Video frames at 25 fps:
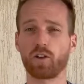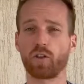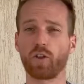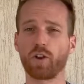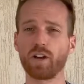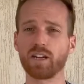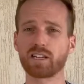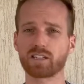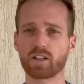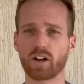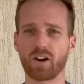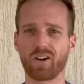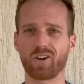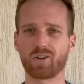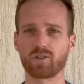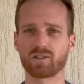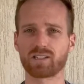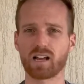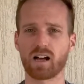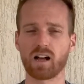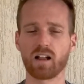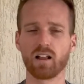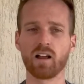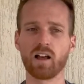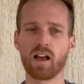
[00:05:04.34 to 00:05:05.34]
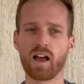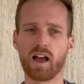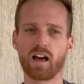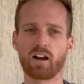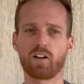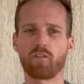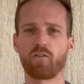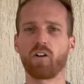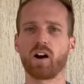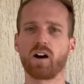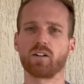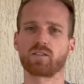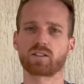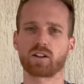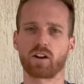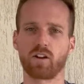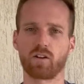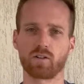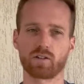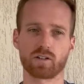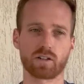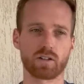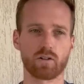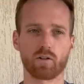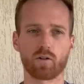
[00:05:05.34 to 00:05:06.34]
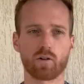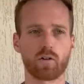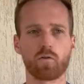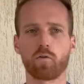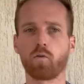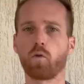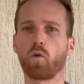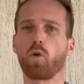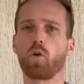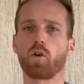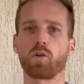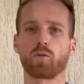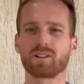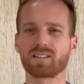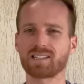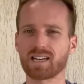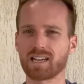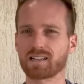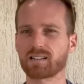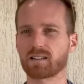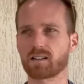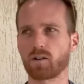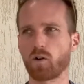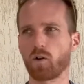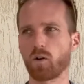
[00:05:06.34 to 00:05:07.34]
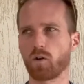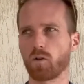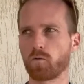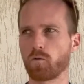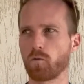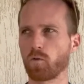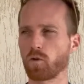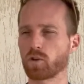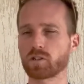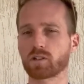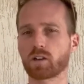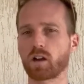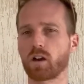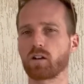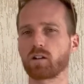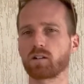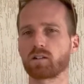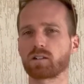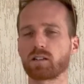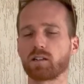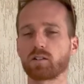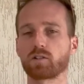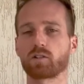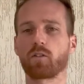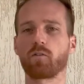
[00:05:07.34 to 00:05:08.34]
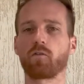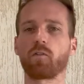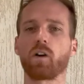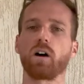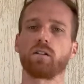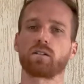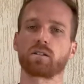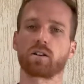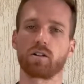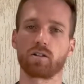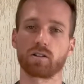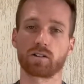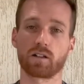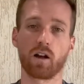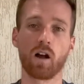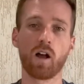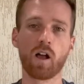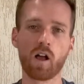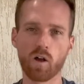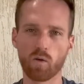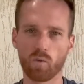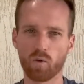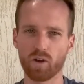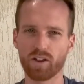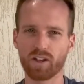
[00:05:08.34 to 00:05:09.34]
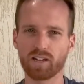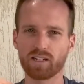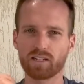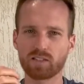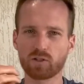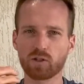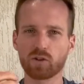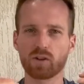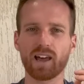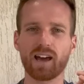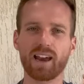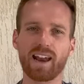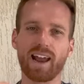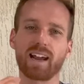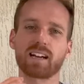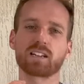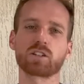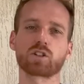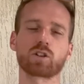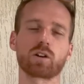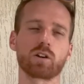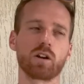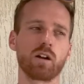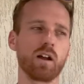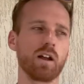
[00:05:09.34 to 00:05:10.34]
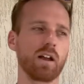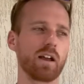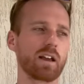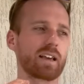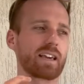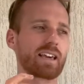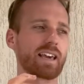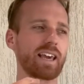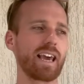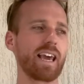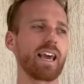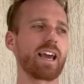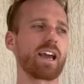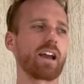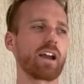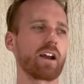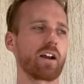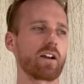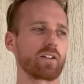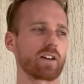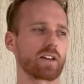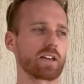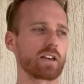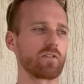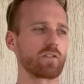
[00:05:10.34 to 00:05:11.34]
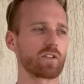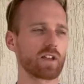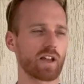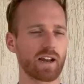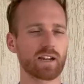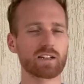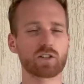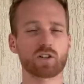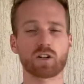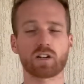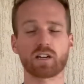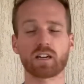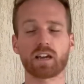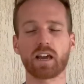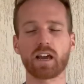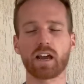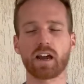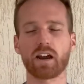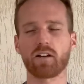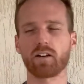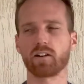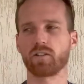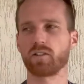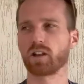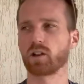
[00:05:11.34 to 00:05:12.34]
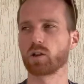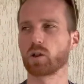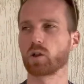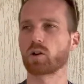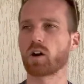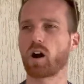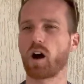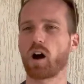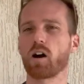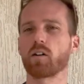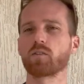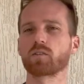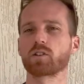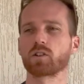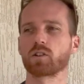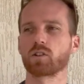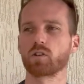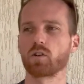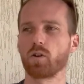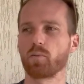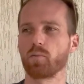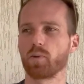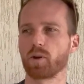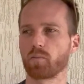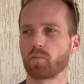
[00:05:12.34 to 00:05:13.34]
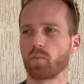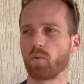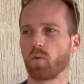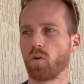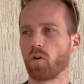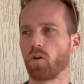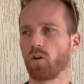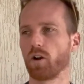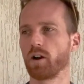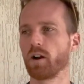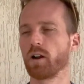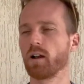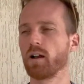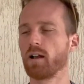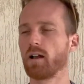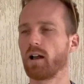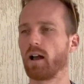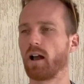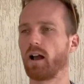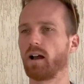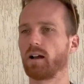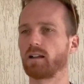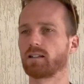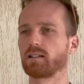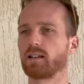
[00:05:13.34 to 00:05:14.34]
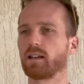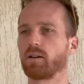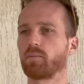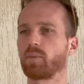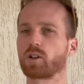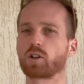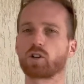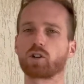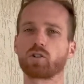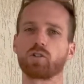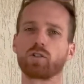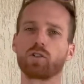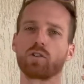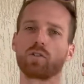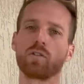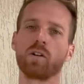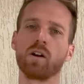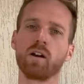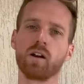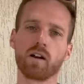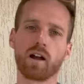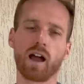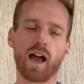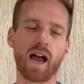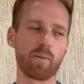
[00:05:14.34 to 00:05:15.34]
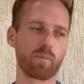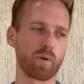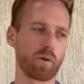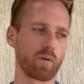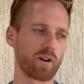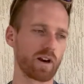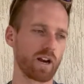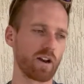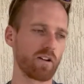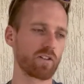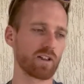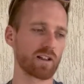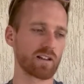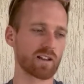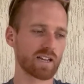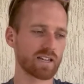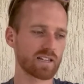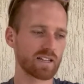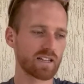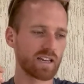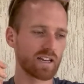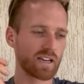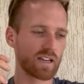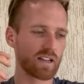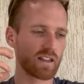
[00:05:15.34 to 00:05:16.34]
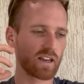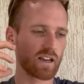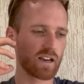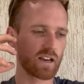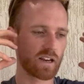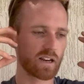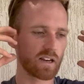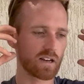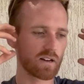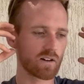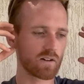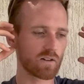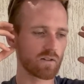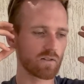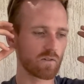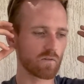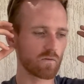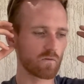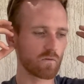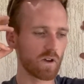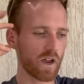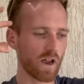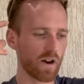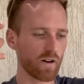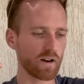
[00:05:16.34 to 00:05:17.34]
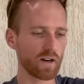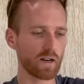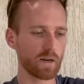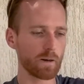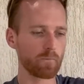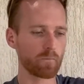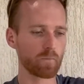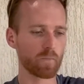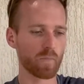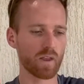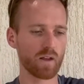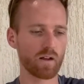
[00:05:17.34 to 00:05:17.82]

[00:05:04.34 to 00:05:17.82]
a 3-star hotel and a 5-star hotel, or what takes a whole 4-star hotel to a 5-star hotel, where they do that extra care, they give you that extra care, and they look after you a bit more, and they make sure you're happy about everything. Like they're very